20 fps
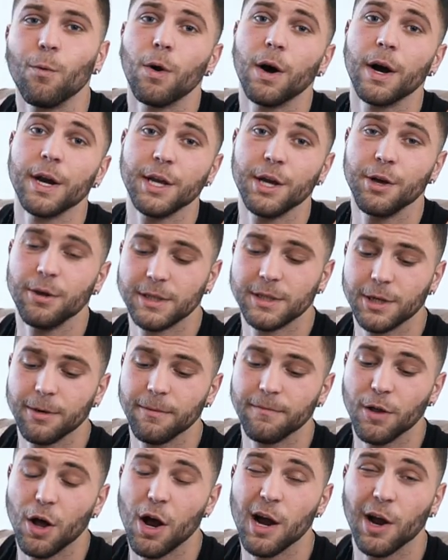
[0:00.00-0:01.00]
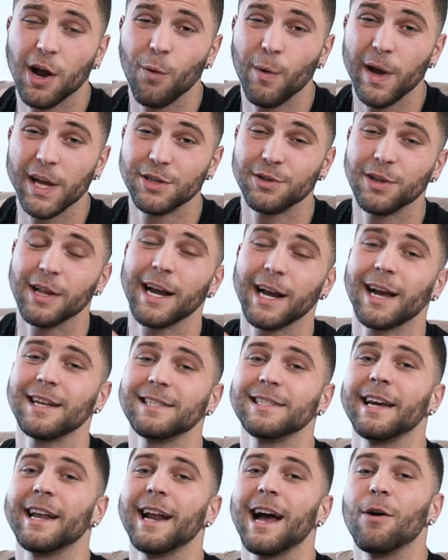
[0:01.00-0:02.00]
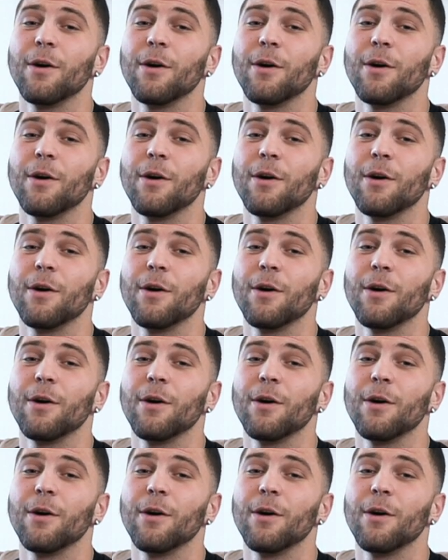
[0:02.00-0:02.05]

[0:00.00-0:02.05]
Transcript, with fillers: one YouTube vlog a week. Like I said,